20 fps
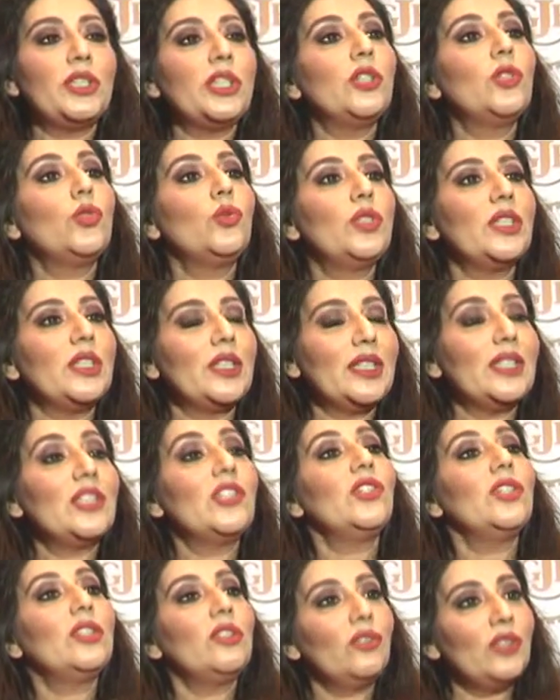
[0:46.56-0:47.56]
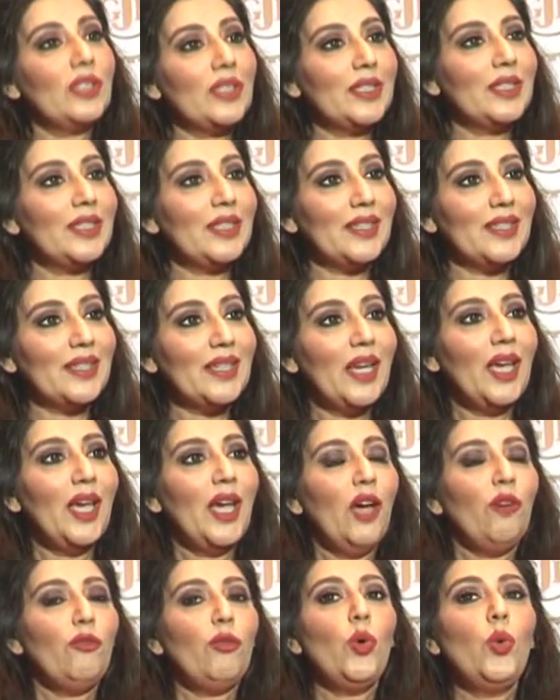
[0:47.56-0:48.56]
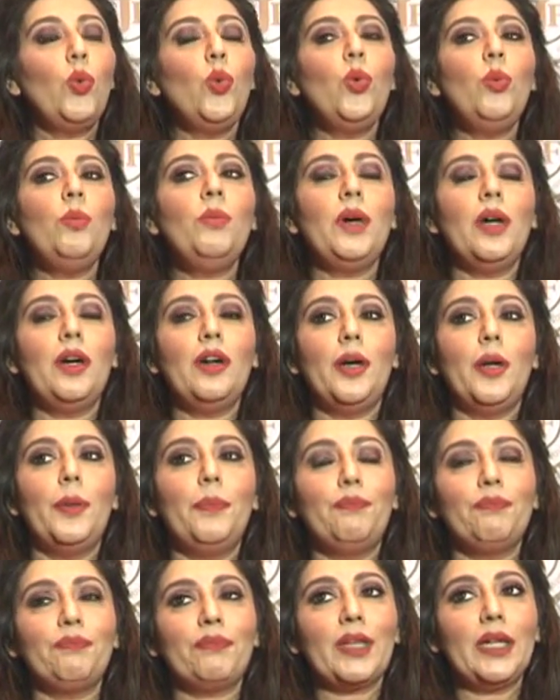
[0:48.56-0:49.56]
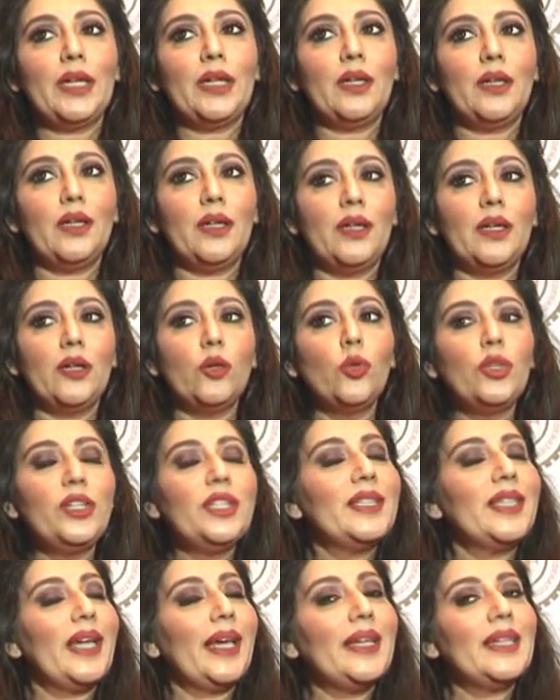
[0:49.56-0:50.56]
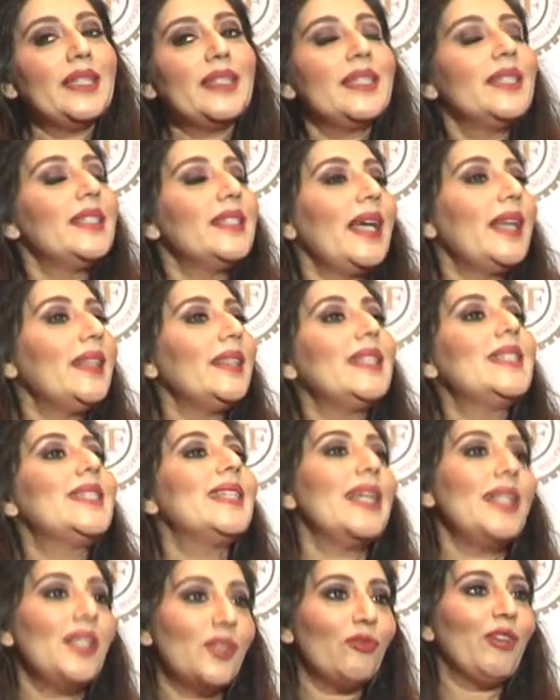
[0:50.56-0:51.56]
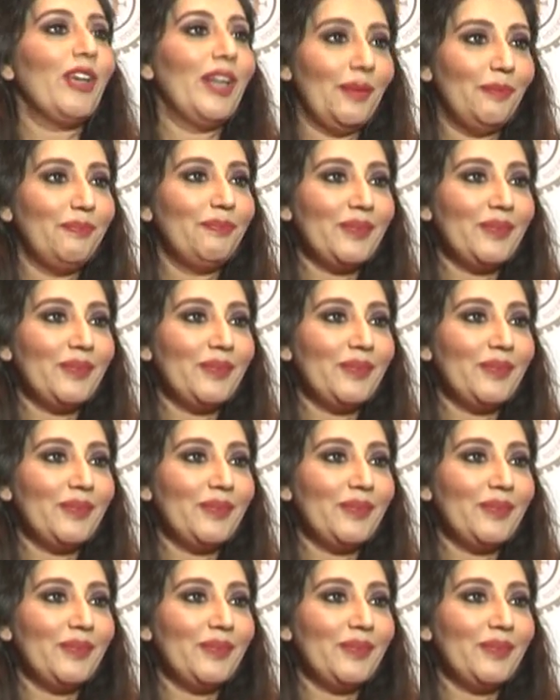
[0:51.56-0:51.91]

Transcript: tier 2 cities, tier 3 cities, for whom a good design is a design that sells well.